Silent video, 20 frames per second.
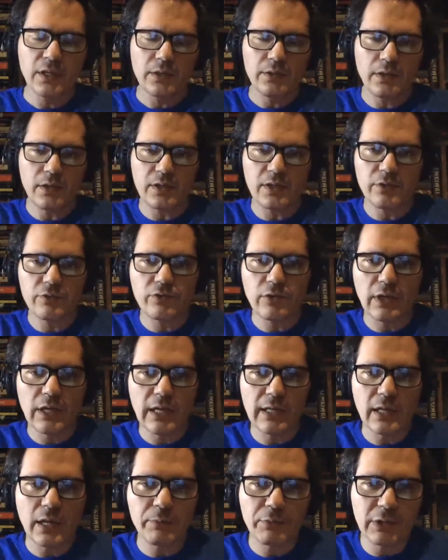
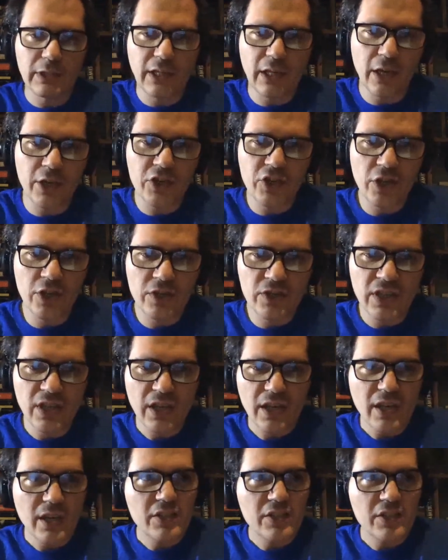decentralized applications.